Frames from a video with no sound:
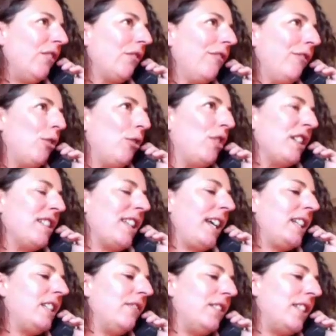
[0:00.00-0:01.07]
on 4
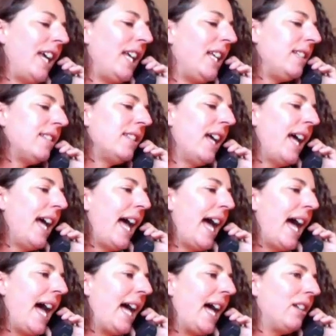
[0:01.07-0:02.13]
consecutive days,
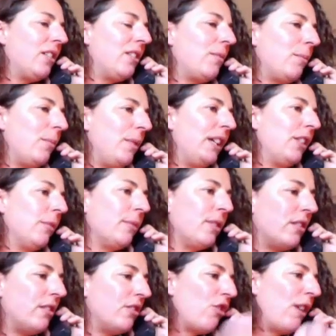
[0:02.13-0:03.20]
and we got them to
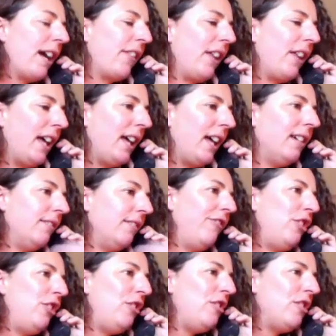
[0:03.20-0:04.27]
track their
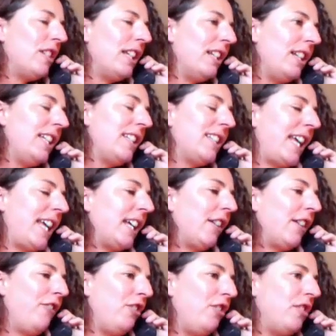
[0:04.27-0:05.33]
food intake in a
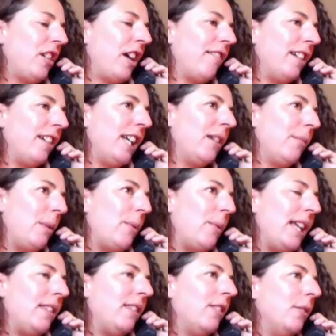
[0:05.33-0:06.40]
food diary, and we
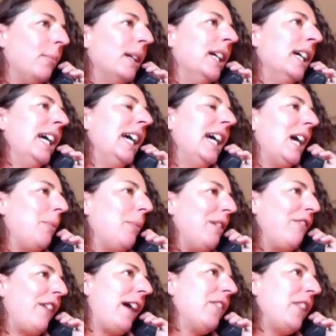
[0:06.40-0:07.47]
weighed them. And we
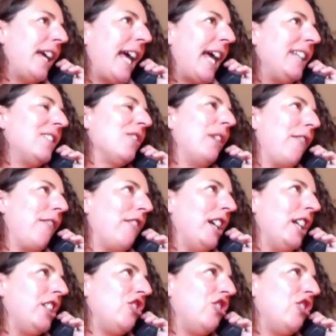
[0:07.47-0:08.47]
found they ate on average